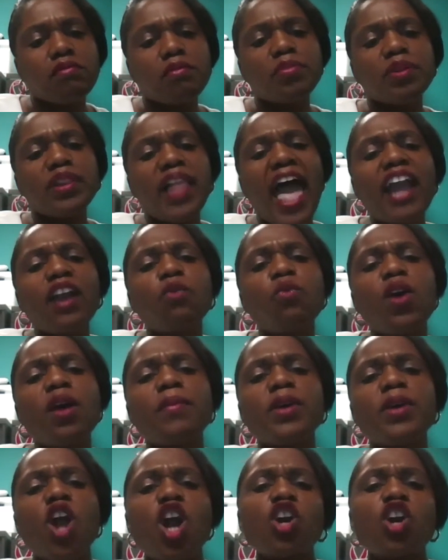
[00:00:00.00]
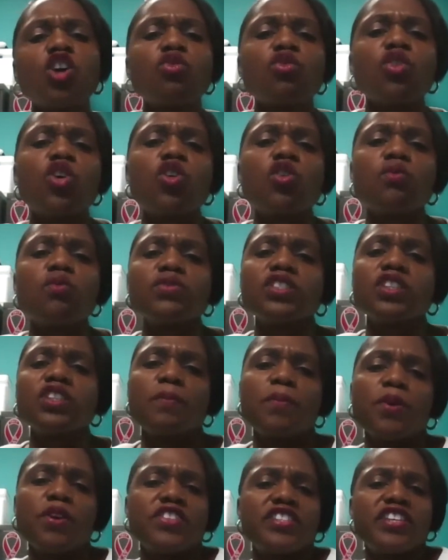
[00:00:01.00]
Black women are groomed to
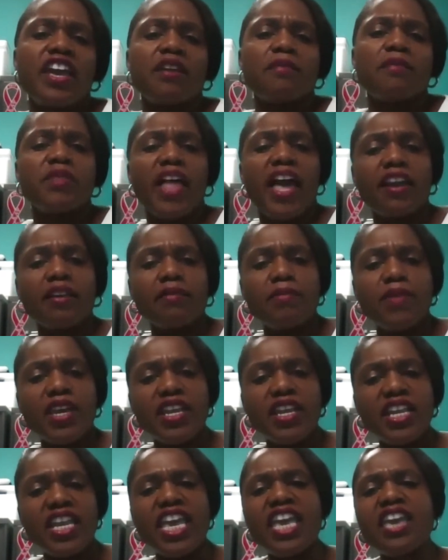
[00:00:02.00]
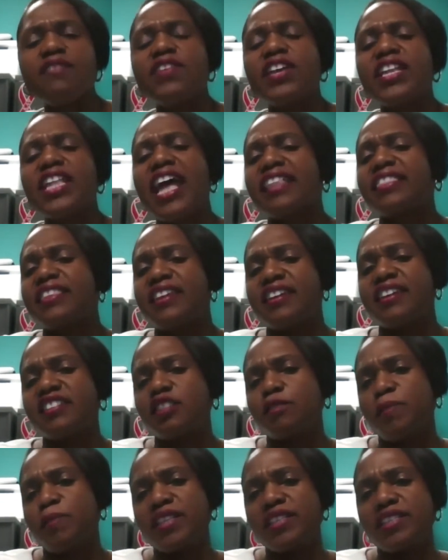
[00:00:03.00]
protect Black men, even at the
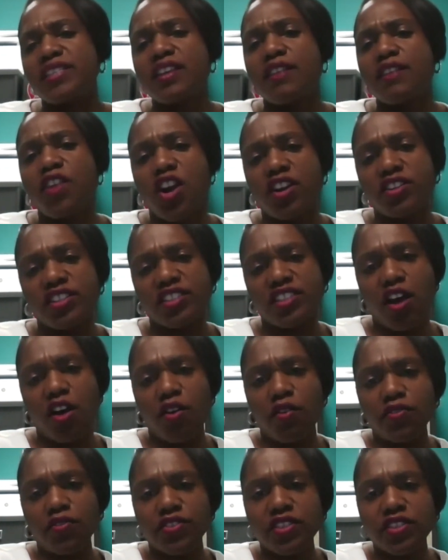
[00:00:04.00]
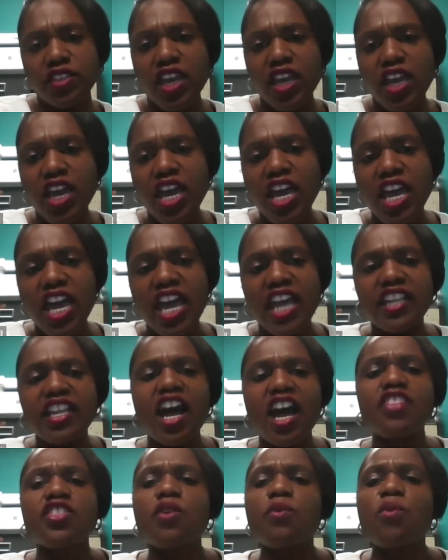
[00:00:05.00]
expense of ourselves. In
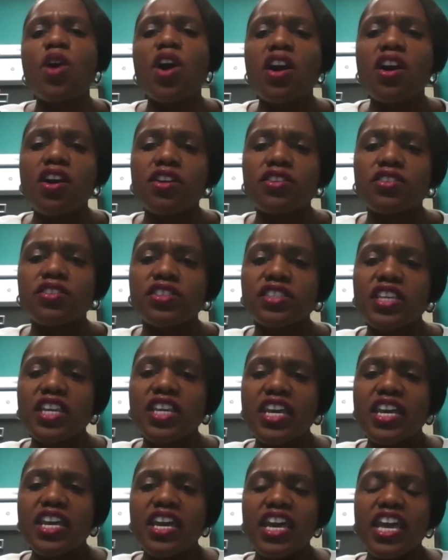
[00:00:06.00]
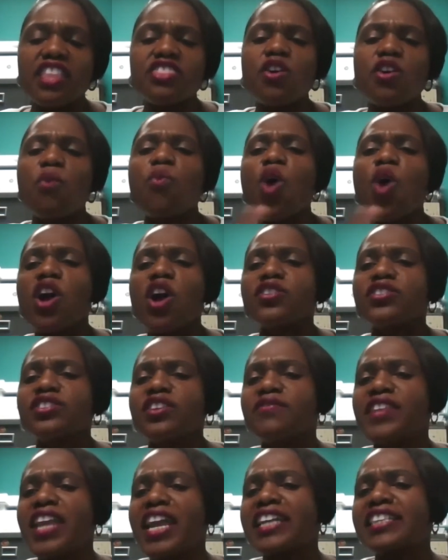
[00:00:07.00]
other words, in the words
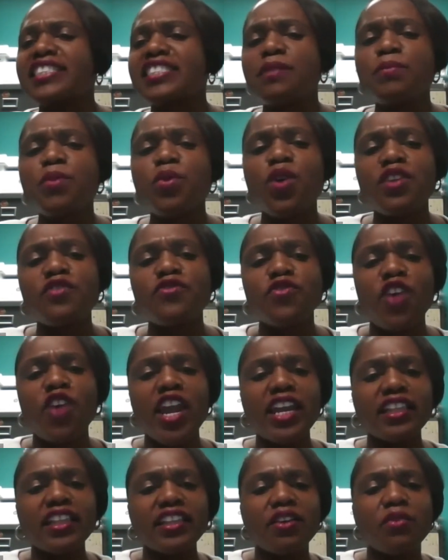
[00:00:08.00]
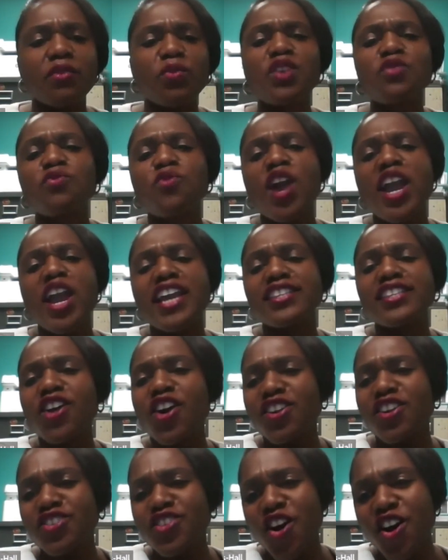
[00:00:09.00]
of Nancy Boyd Franklin, we raise
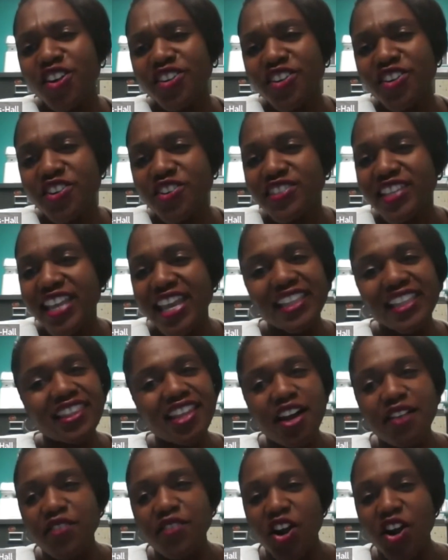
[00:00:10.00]
our daughters and love